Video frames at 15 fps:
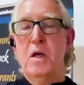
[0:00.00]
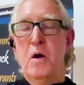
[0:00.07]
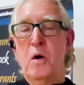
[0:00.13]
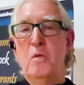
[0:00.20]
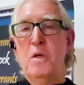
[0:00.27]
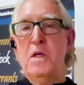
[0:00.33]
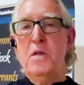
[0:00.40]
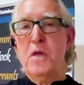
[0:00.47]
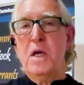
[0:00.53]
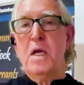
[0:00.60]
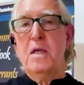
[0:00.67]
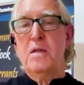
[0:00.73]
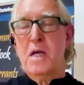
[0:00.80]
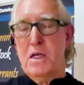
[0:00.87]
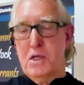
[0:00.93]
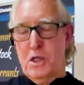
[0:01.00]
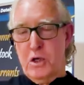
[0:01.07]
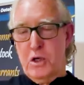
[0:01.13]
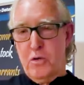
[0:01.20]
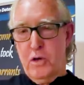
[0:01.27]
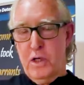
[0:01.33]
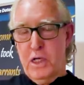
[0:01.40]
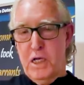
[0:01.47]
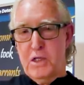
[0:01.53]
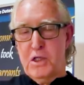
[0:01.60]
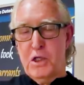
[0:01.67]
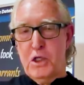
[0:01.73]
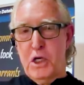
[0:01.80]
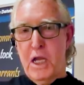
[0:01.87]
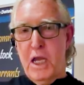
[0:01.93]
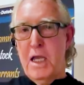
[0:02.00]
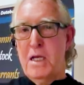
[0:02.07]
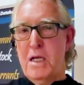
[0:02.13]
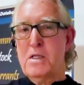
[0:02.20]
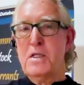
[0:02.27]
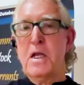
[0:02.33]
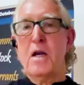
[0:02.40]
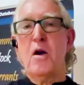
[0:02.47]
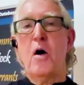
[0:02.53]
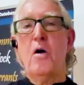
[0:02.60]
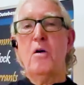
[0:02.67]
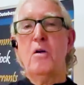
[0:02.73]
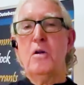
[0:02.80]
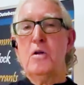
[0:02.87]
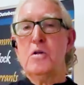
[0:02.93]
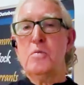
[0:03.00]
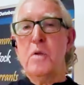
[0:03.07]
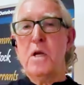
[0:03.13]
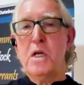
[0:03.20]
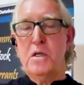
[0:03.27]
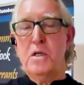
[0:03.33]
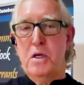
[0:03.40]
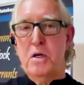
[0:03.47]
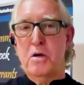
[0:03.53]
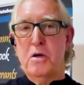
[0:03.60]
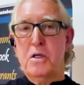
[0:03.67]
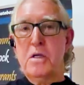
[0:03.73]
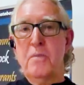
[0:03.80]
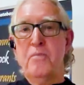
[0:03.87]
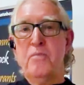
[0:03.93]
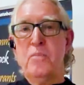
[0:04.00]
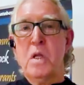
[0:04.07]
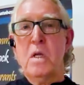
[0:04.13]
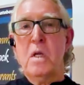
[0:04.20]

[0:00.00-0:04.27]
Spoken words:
The only thing that's changed in all those many years